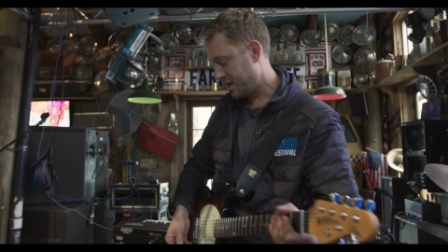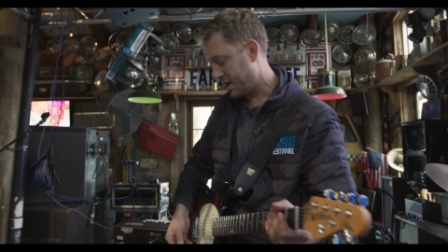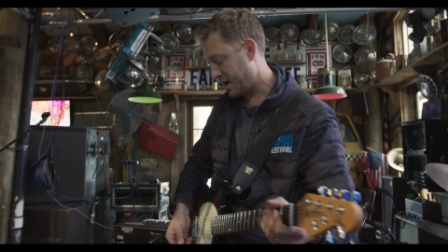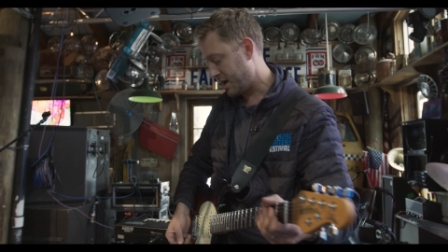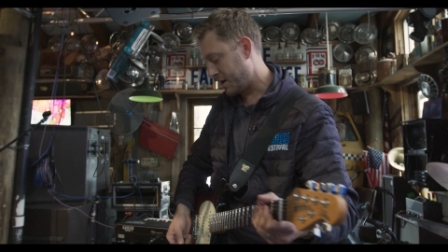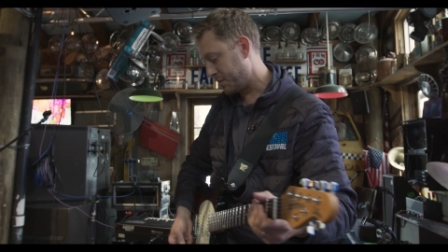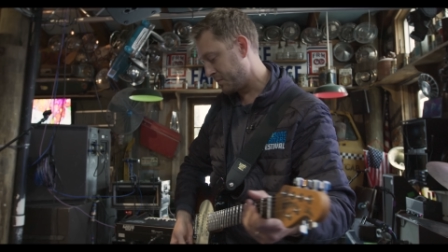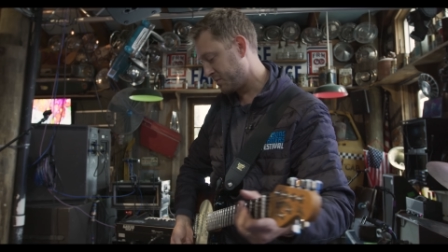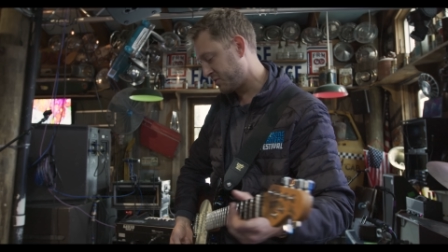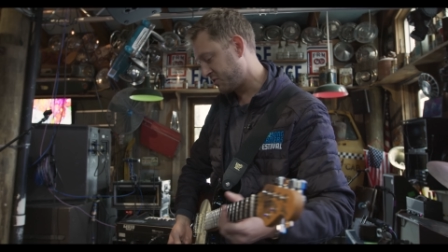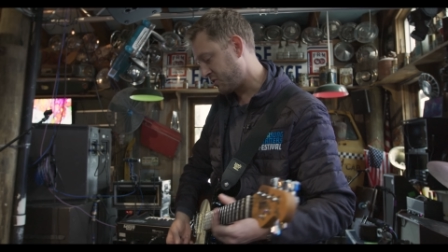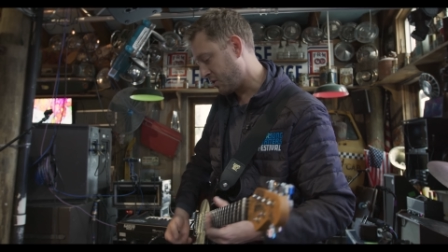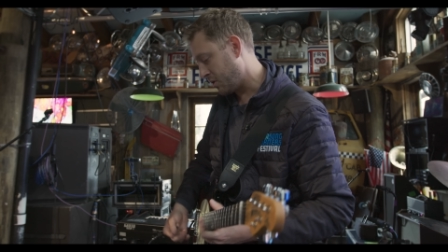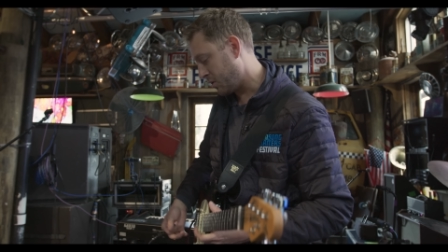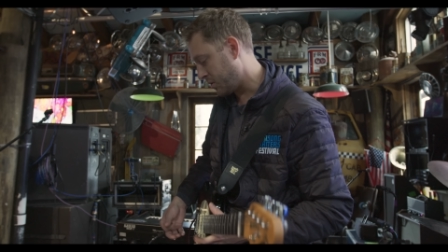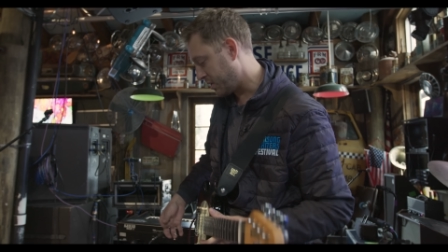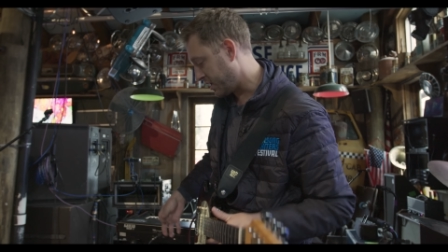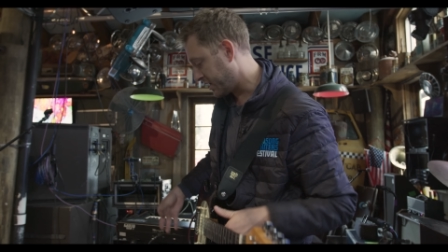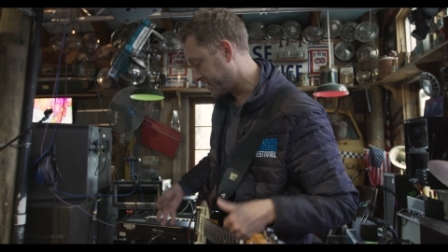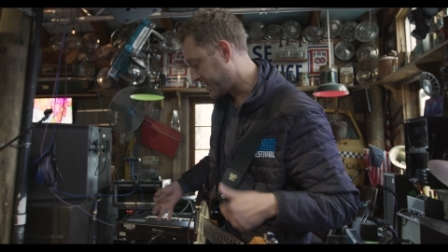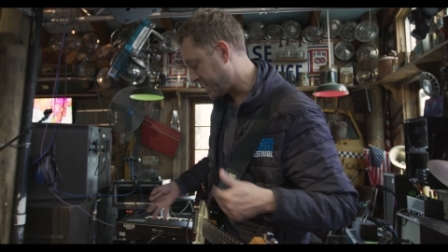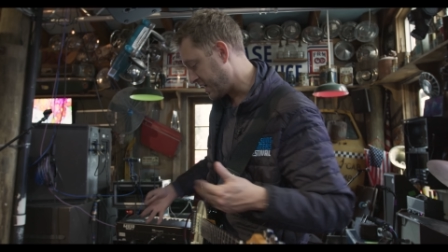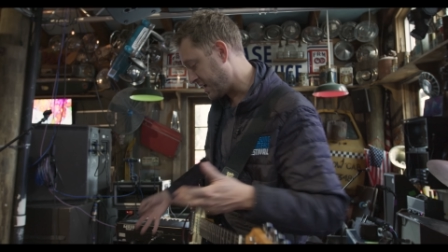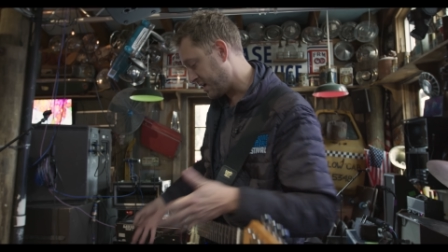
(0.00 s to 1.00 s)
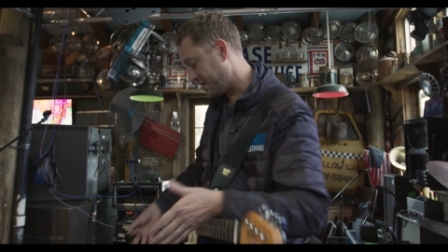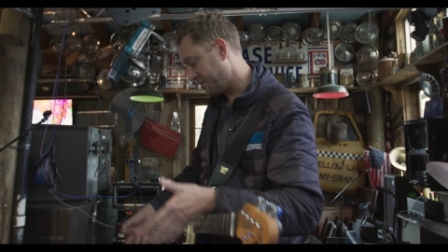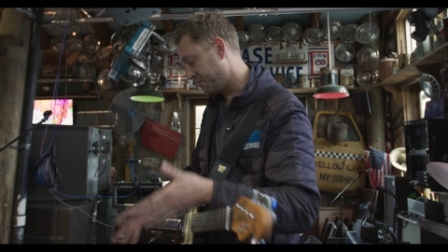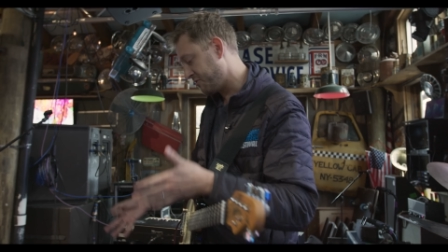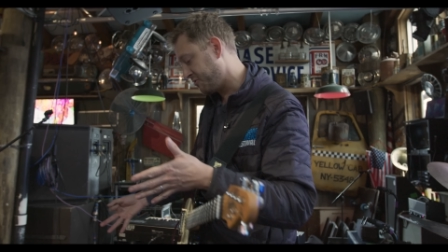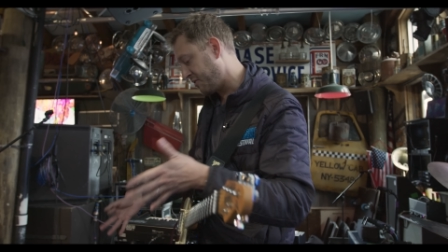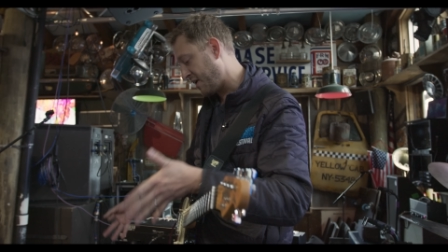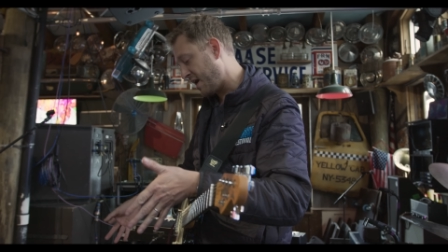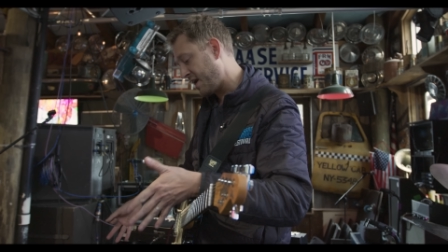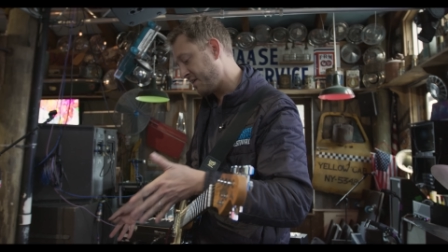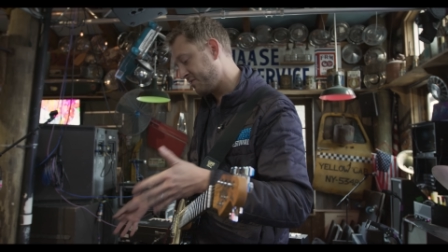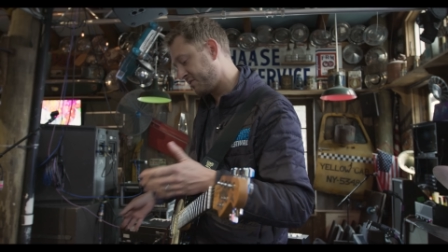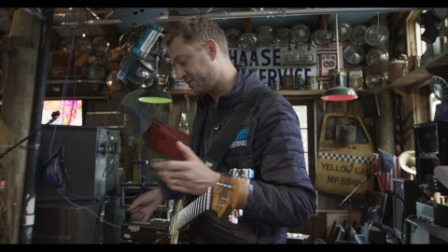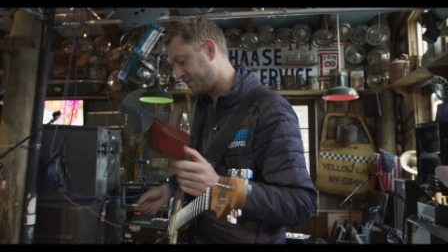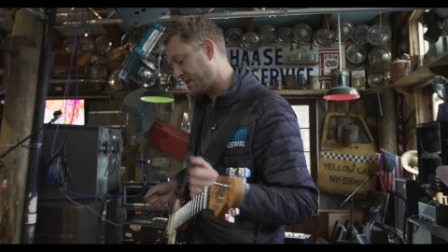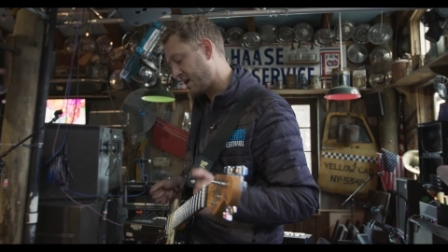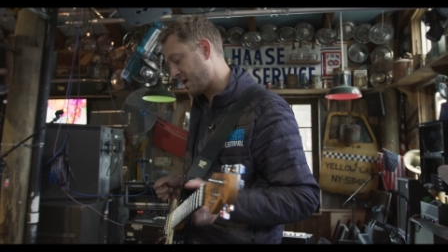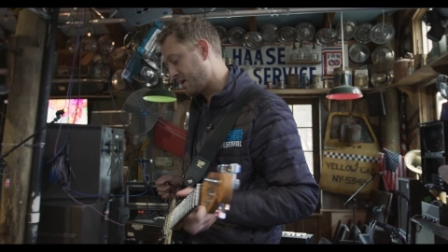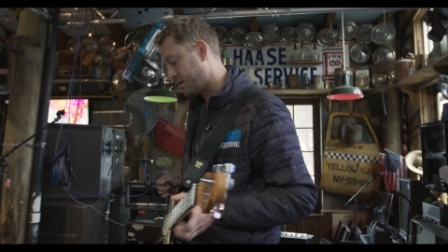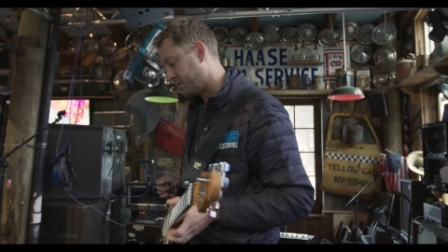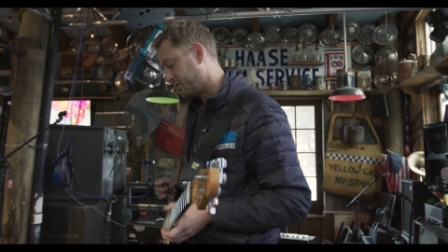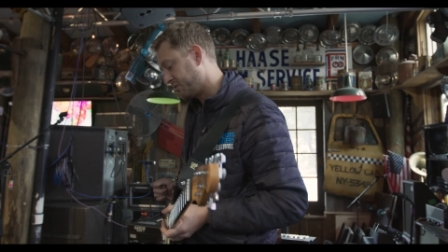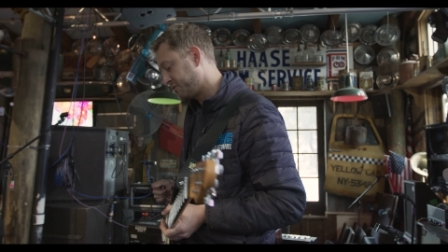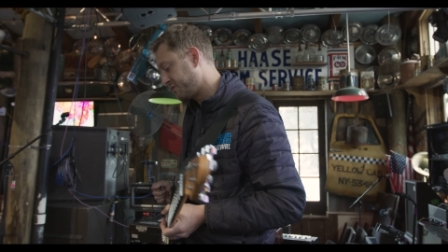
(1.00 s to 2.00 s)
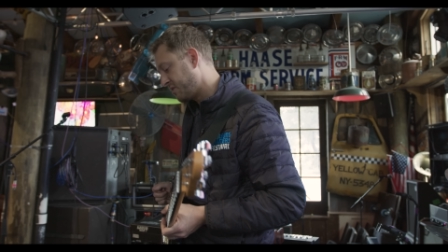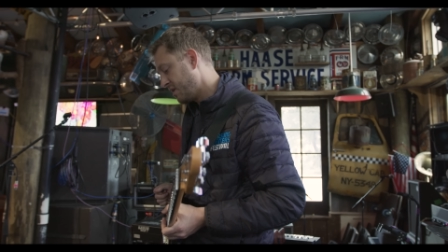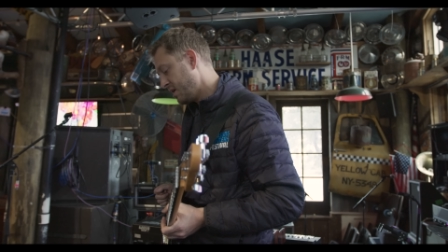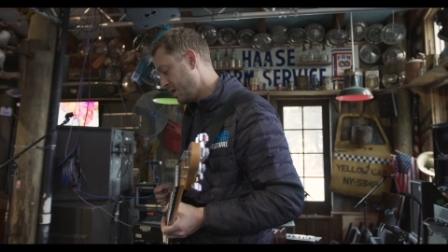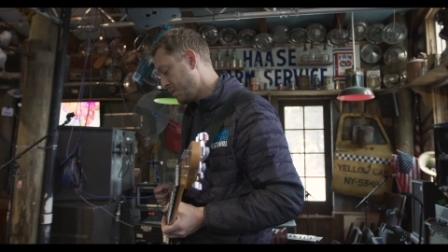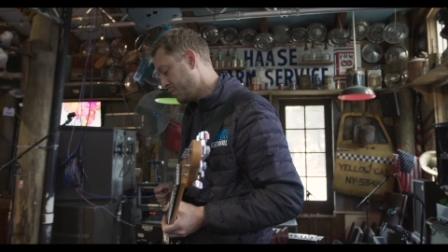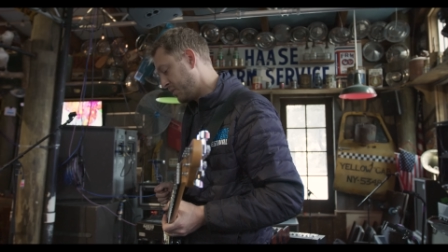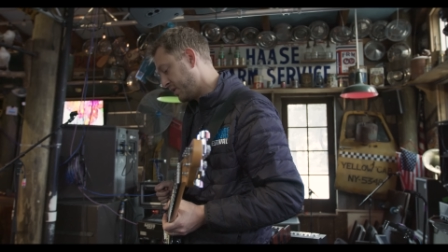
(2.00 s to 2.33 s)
Um, so again, five sounds,